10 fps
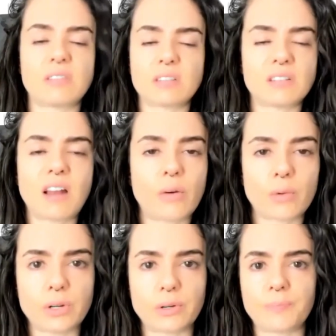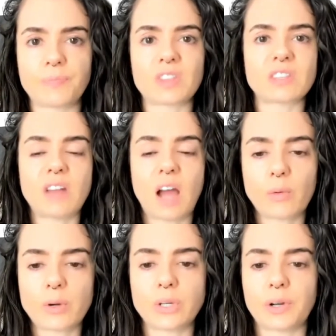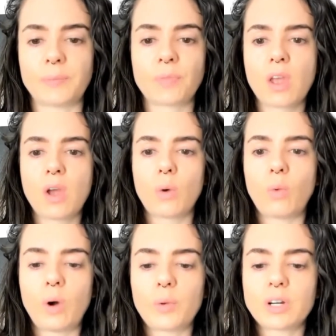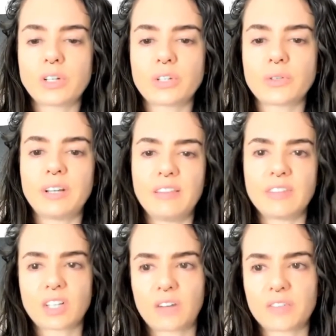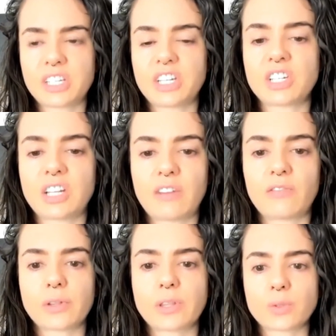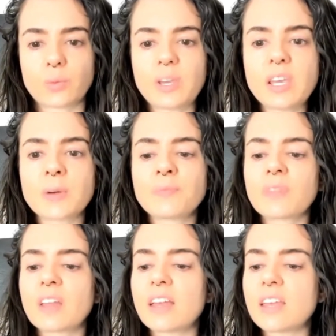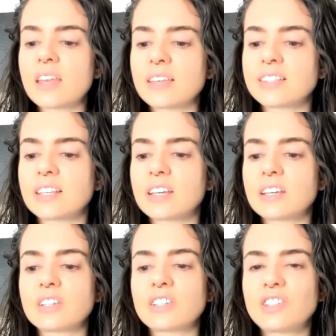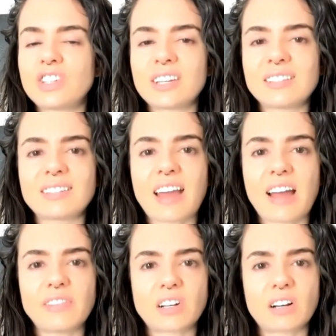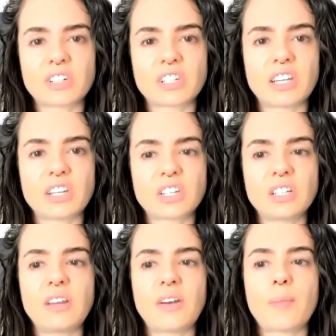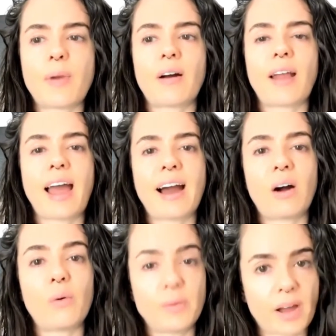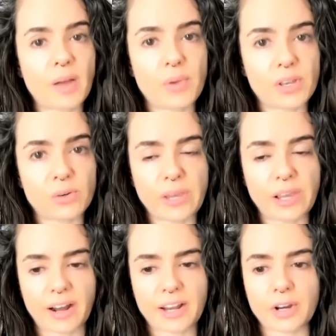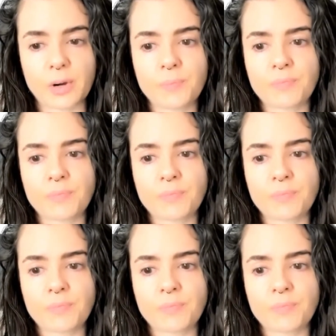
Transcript: is not what we're doing. This is not what we're doing. What we are doing in this conversation and for this week is just having a conversation about how, in my opinion, we got here.